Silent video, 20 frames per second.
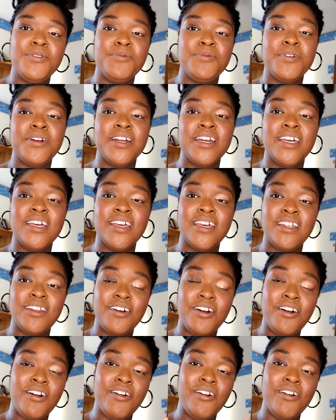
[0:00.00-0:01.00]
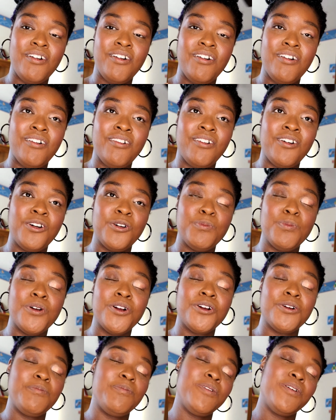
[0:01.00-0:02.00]
wearing an all
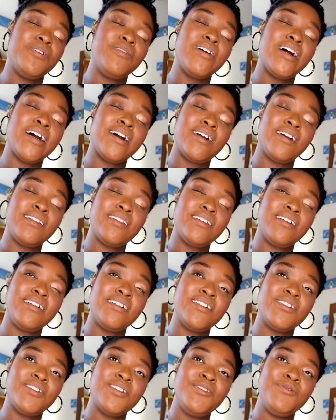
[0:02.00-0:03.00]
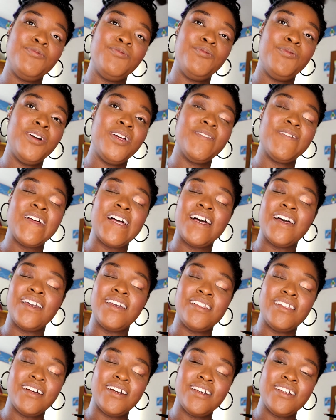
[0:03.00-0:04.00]
purple eye look with
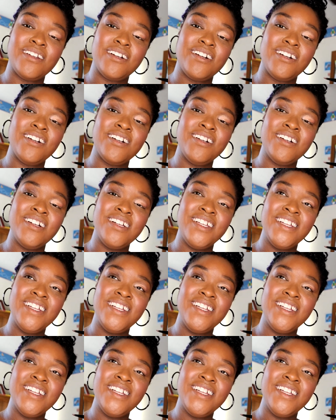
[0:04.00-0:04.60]
eyeliner.